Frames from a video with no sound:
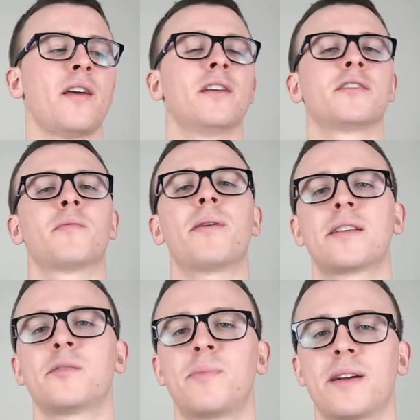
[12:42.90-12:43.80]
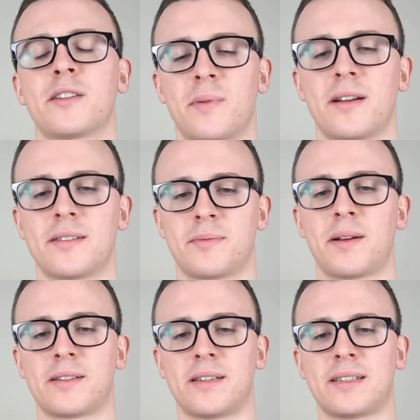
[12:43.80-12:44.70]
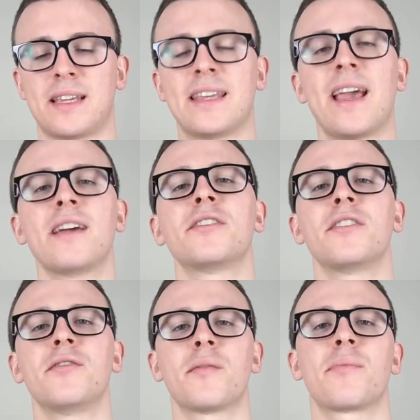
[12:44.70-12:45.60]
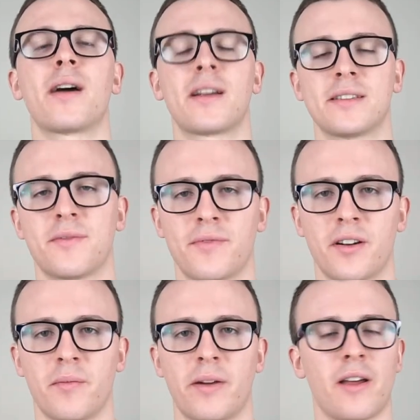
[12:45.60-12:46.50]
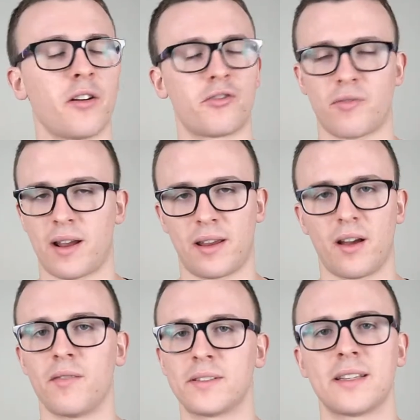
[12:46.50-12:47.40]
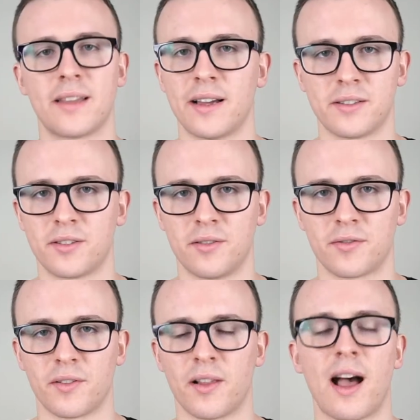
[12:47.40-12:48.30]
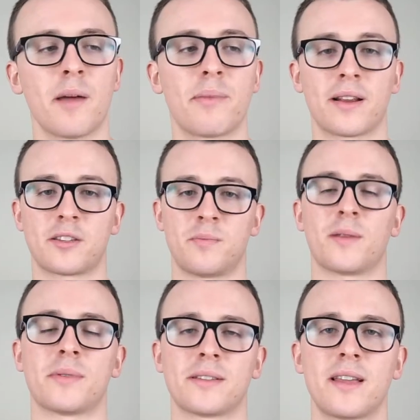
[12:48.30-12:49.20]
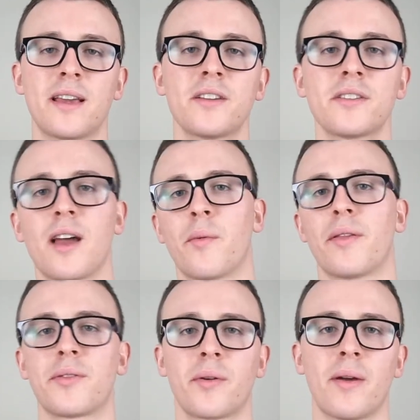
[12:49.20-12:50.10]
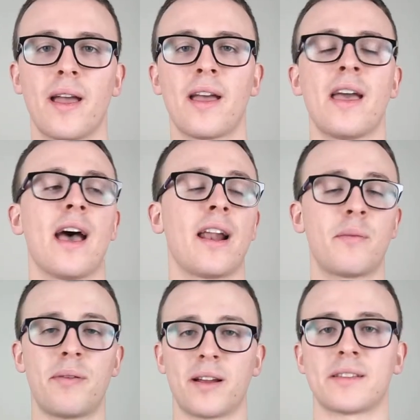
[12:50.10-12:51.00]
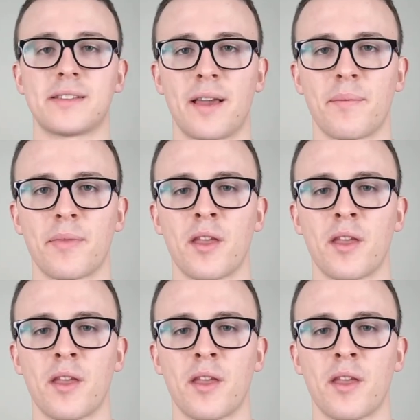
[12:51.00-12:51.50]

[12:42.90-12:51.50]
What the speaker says: So practice. Yes, you can practice in front of a mirror. Great. Obviously, that is useful. I practiced my presentation. I went through it and I practiced it.